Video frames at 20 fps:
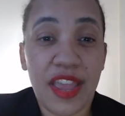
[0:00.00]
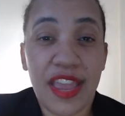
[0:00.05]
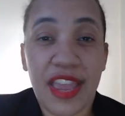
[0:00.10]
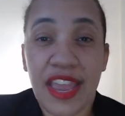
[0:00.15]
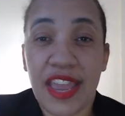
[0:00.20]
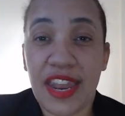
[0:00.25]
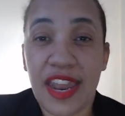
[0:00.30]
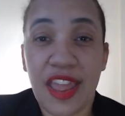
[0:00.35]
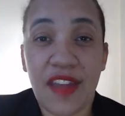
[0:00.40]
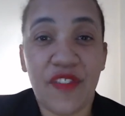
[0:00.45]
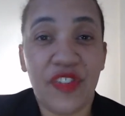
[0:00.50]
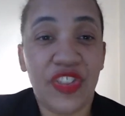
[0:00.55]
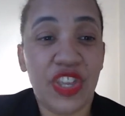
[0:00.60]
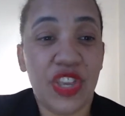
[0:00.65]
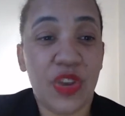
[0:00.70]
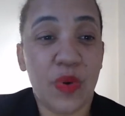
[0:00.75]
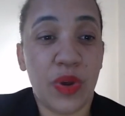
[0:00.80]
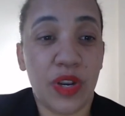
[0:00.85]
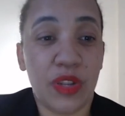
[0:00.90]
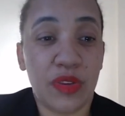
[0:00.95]
and everything
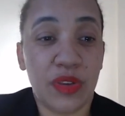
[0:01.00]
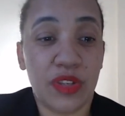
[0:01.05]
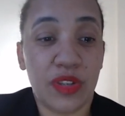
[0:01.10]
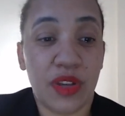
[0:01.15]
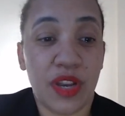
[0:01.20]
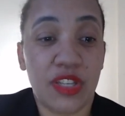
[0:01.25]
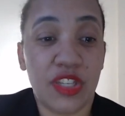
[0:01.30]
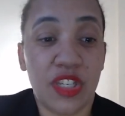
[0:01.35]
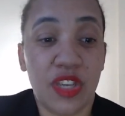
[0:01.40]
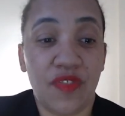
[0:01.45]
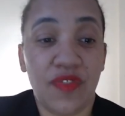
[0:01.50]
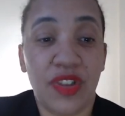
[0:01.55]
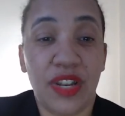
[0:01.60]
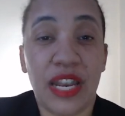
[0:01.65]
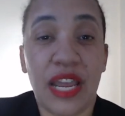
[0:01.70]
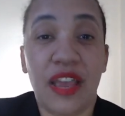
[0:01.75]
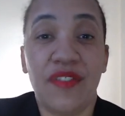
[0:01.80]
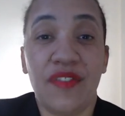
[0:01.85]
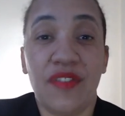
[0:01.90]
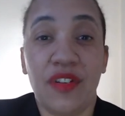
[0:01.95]
you wanted to achieve in
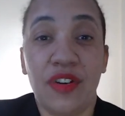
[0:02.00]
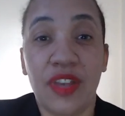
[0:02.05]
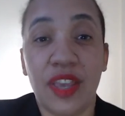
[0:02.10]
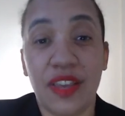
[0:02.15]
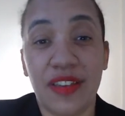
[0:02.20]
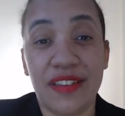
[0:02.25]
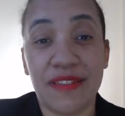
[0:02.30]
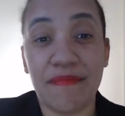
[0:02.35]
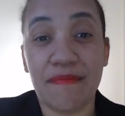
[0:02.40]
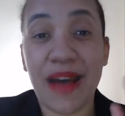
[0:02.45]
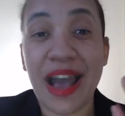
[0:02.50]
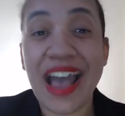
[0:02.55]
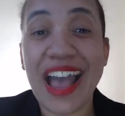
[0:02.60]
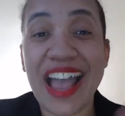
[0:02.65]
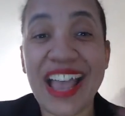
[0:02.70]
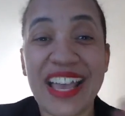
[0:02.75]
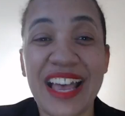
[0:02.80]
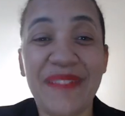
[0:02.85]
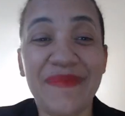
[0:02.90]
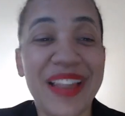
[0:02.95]
life. Okay,
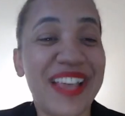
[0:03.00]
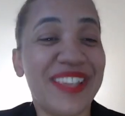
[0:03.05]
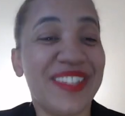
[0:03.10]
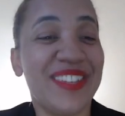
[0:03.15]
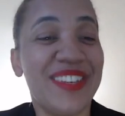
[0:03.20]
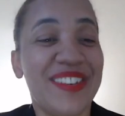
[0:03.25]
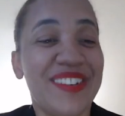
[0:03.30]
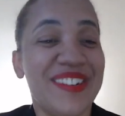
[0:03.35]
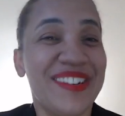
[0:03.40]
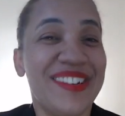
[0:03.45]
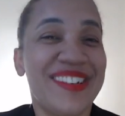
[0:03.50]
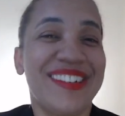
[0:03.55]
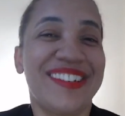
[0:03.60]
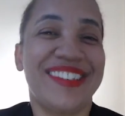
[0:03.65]
bye. God bless you.